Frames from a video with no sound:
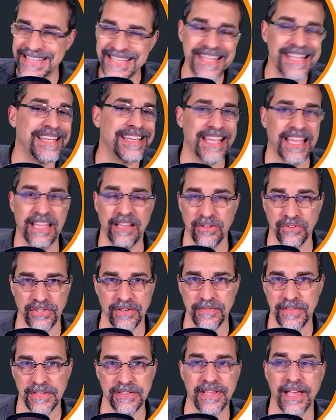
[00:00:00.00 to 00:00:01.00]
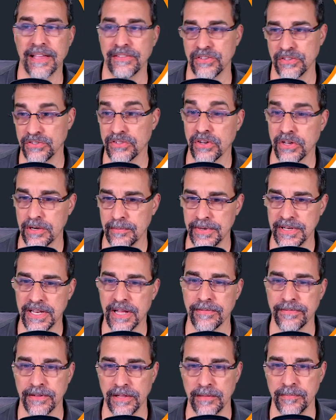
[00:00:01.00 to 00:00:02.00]
details of these assets are going to
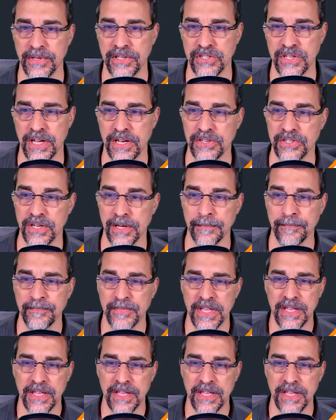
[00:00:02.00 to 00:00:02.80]
definitely be changing.